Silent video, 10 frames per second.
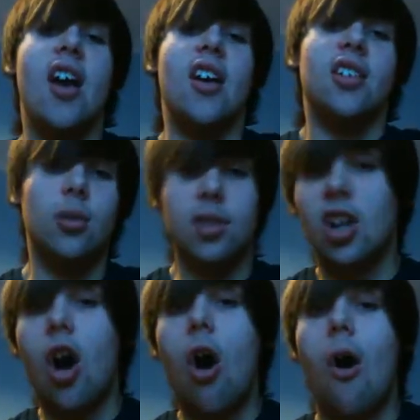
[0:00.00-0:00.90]
So it's
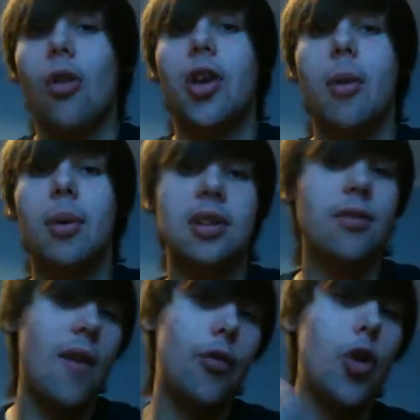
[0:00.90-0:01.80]
an art, because
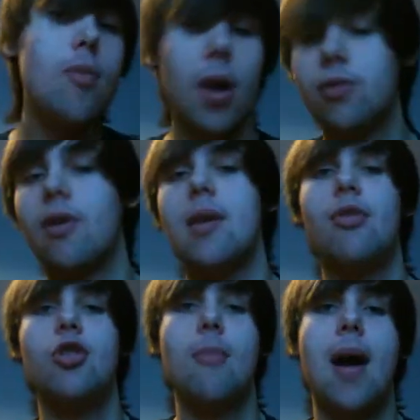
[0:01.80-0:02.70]
if you have too much
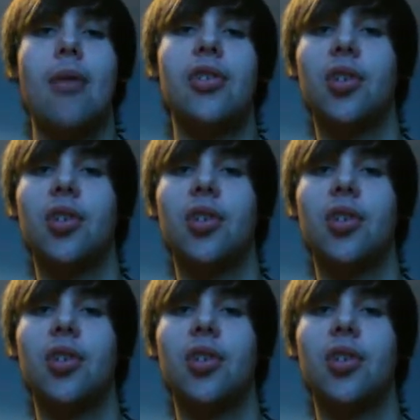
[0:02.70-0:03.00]
vapor in your mouth,